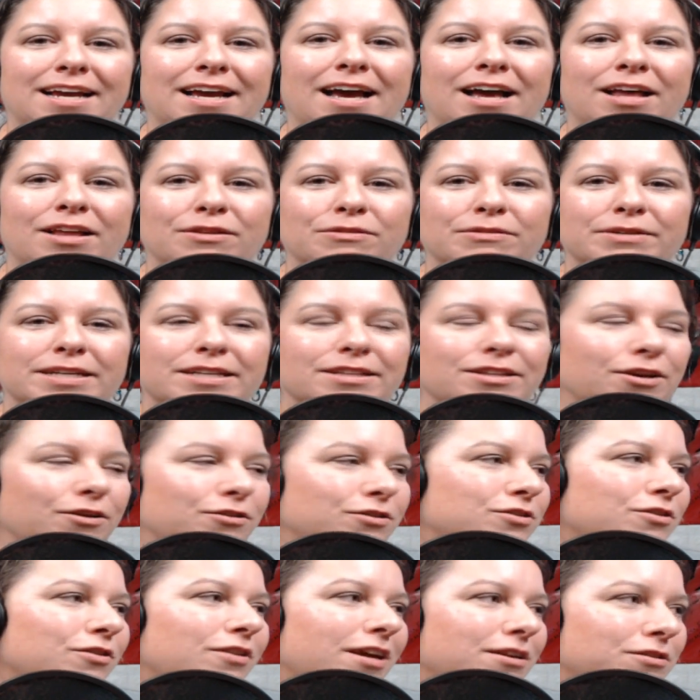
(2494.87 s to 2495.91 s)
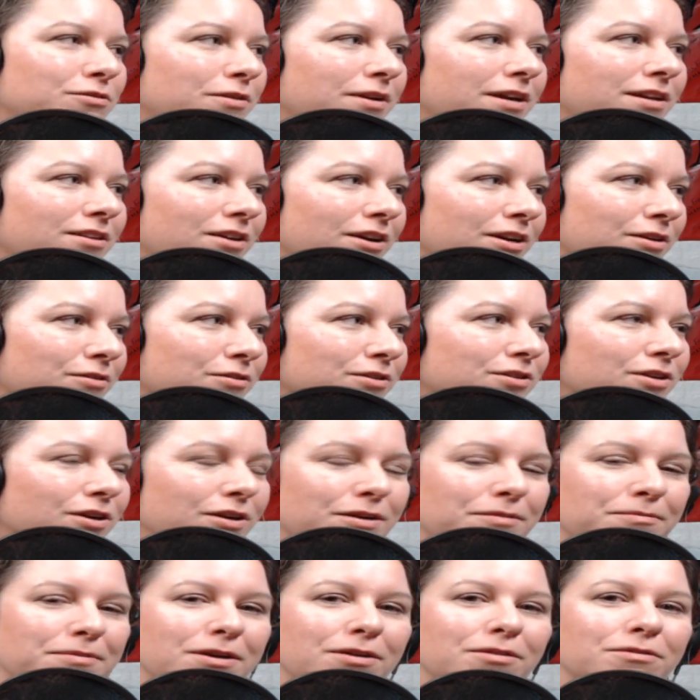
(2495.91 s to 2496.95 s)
Halloween though, so that's what I thought you were talking about.